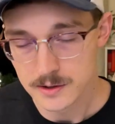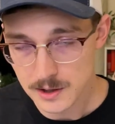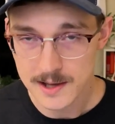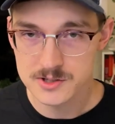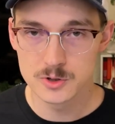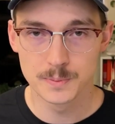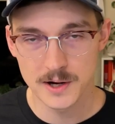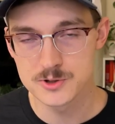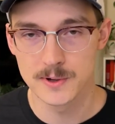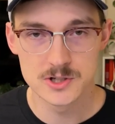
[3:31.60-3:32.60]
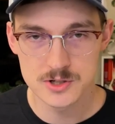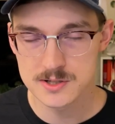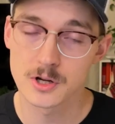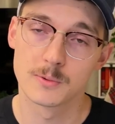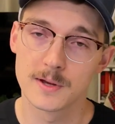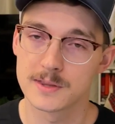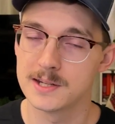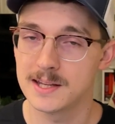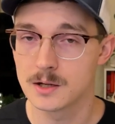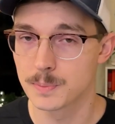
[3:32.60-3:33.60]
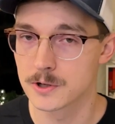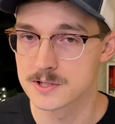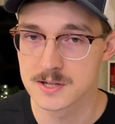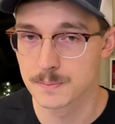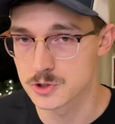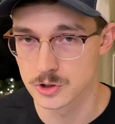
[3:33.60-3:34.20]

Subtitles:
last two price ranges start with an Inkbird temperature